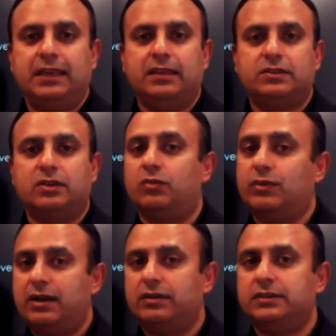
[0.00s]
is
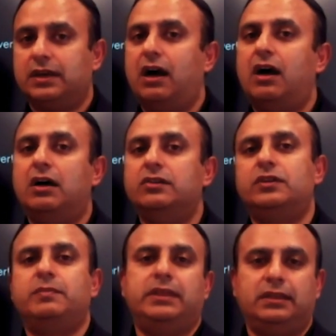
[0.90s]
around
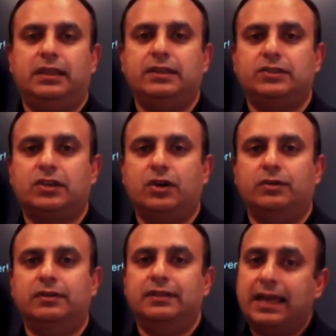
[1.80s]
100 million lines of code.